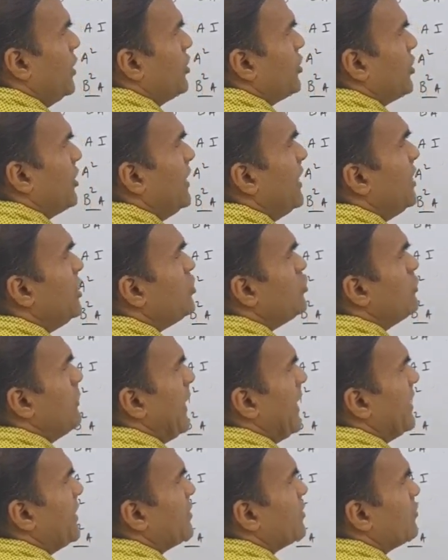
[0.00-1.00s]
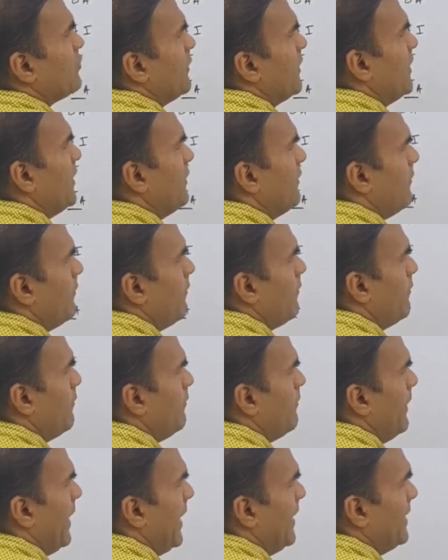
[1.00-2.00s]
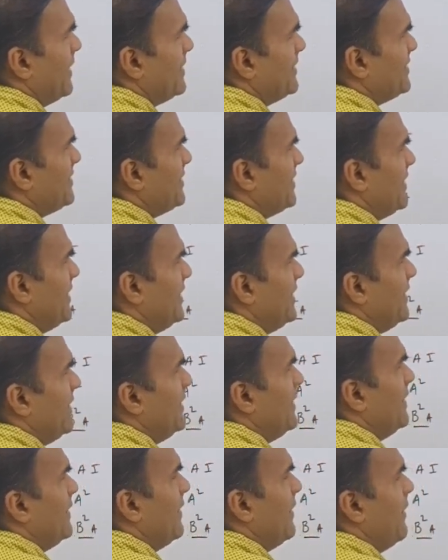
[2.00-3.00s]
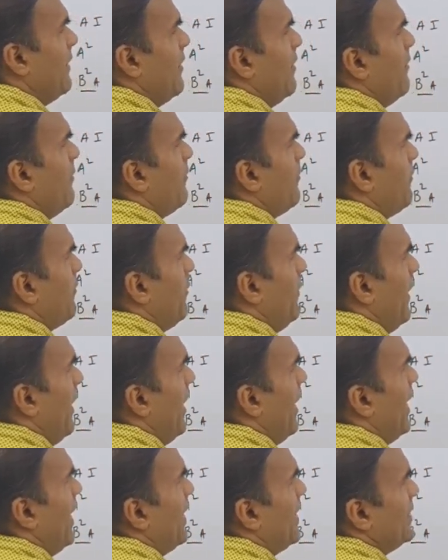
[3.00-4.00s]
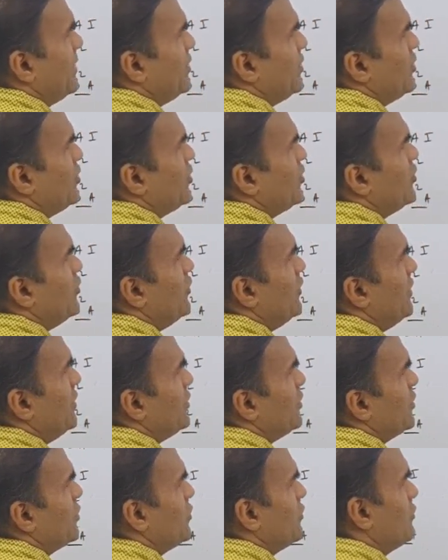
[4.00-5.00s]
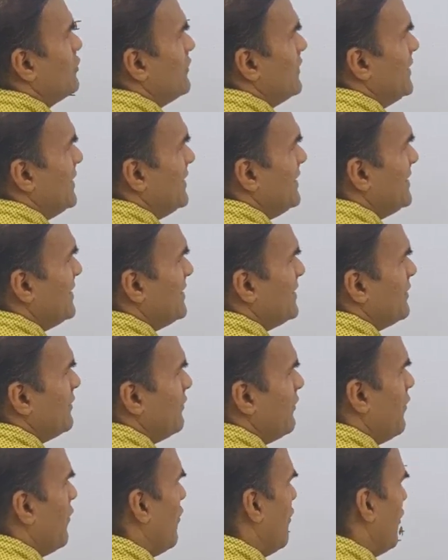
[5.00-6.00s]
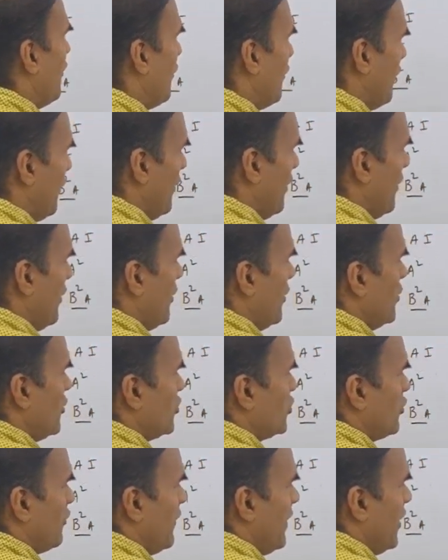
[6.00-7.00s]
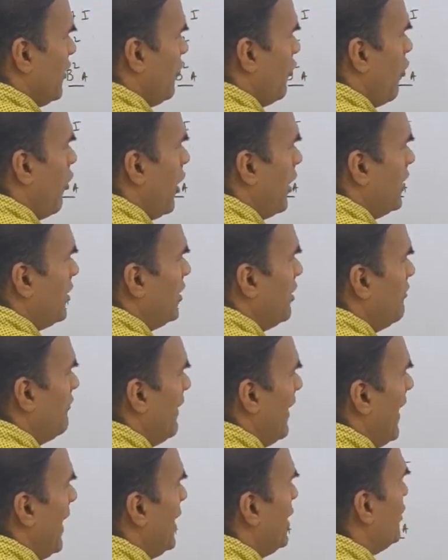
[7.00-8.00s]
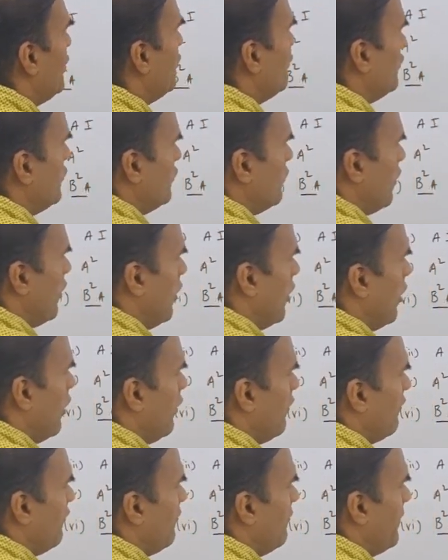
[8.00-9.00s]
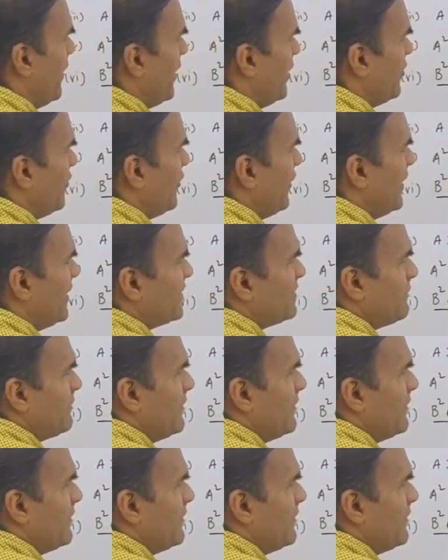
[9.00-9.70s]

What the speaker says: 3 into minus 1, minus 3. Plus, 2 into 2 is 4. So, we got the value of matrix